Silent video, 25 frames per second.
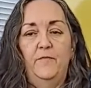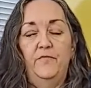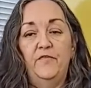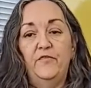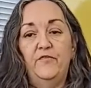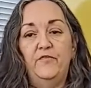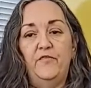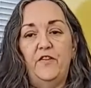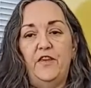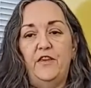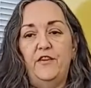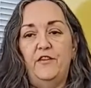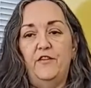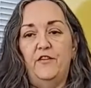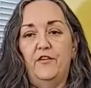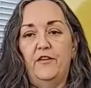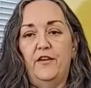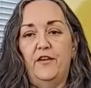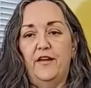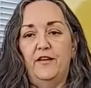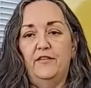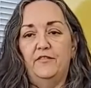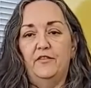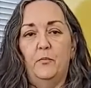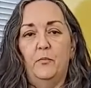fear
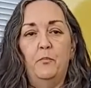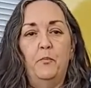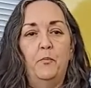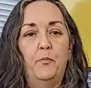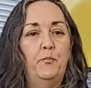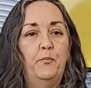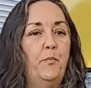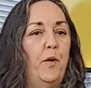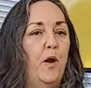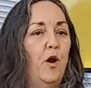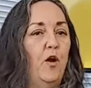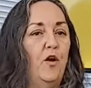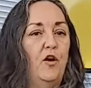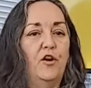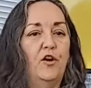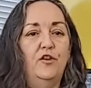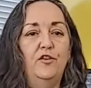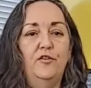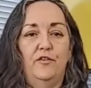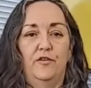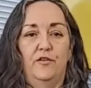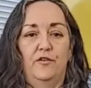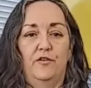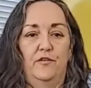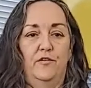as a
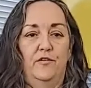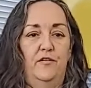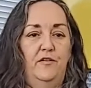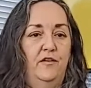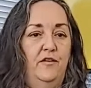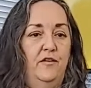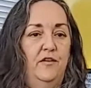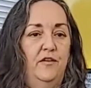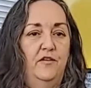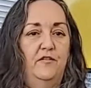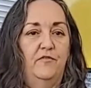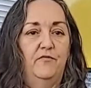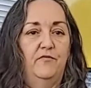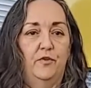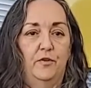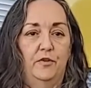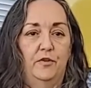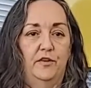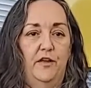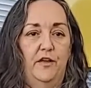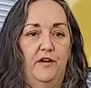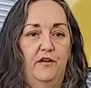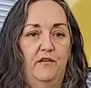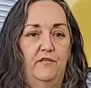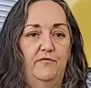partner for
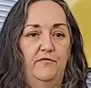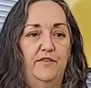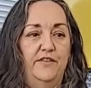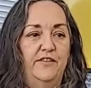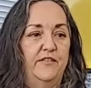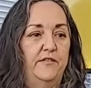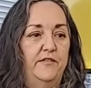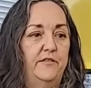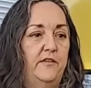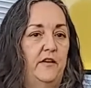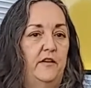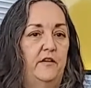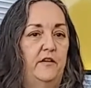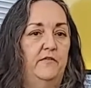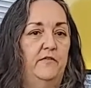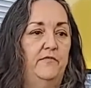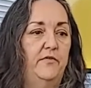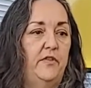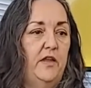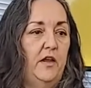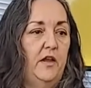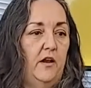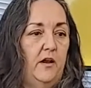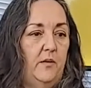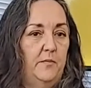love instead of
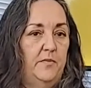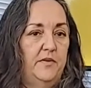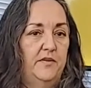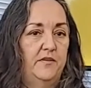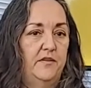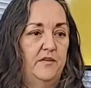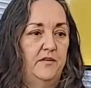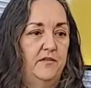the opposite?